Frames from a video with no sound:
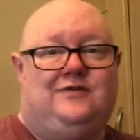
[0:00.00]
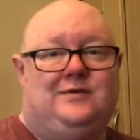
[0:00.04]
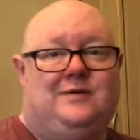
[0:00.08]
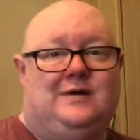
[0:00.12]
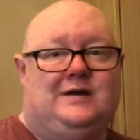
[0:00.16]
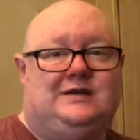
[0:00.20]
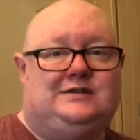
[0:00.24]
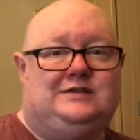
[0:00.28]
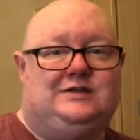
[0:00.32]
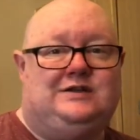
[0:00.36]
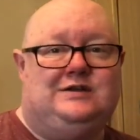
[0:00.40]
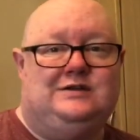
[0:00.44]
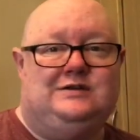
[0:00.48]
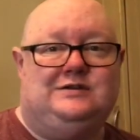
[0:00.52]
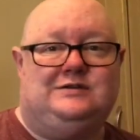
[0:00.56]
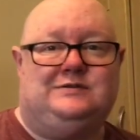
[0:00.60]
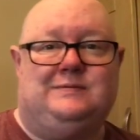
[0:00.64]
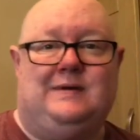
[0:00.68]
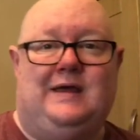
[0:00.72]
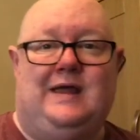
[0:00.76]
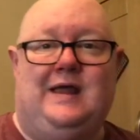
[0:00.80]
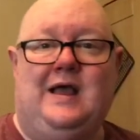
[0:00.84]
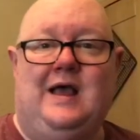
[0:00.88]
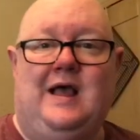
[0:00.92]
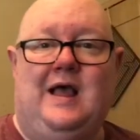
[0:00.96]
to excuse
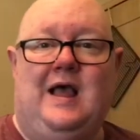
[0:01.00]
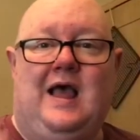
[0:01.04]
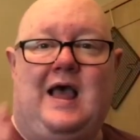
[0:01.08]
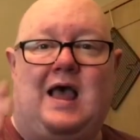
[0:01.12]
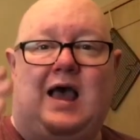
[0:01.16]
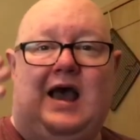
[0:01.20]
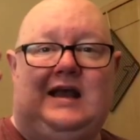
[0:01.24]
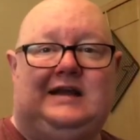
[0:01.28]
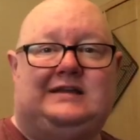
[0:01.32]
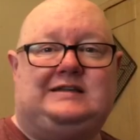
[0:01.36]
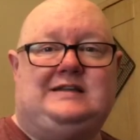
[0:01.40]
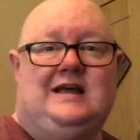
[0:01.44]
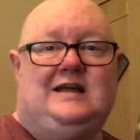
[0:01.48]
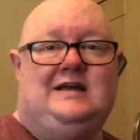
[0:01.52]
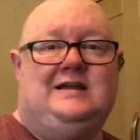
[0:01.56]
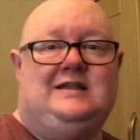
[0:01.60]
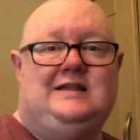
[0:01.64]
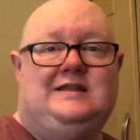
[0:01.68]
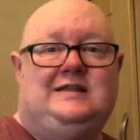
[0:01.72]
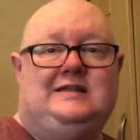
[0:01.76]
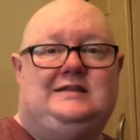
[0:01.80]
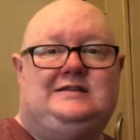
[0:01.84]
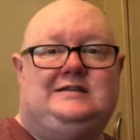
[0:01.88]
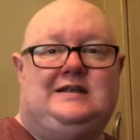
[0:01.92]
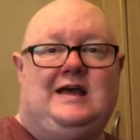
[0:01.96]
me. Exactly
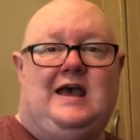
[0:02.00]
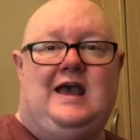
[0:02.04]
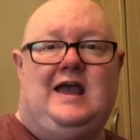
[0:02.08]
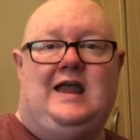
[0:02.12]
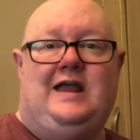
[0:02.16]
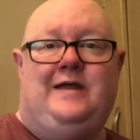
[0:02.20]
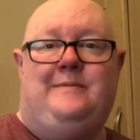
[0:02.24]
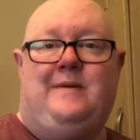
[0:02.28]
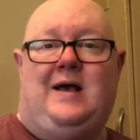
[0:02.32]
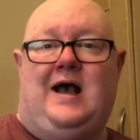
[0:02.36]
the same